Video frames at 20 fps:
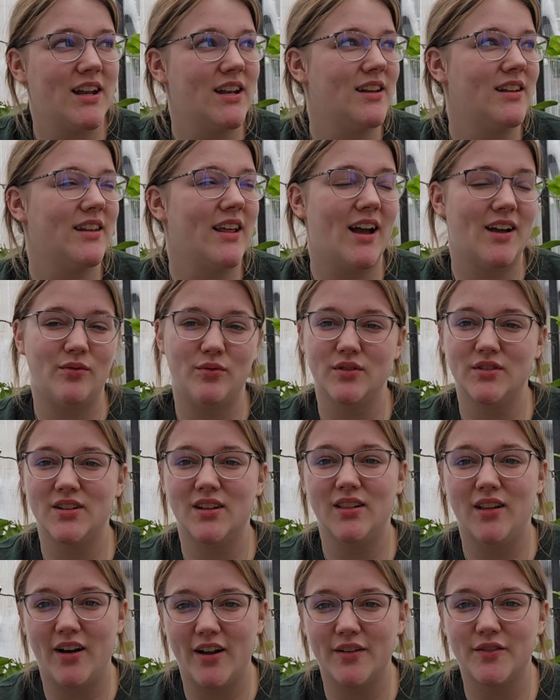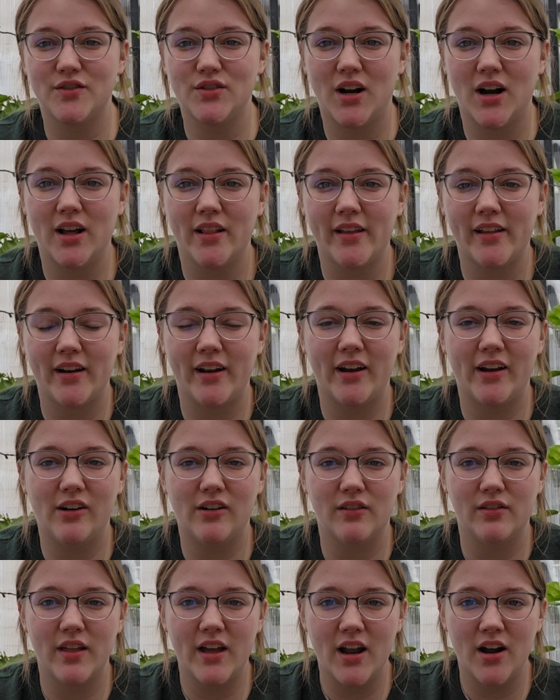and that was a lot of trial and
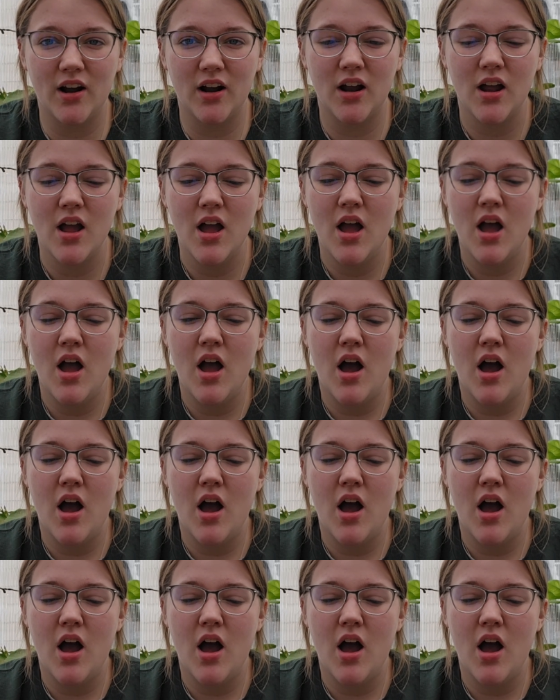error there.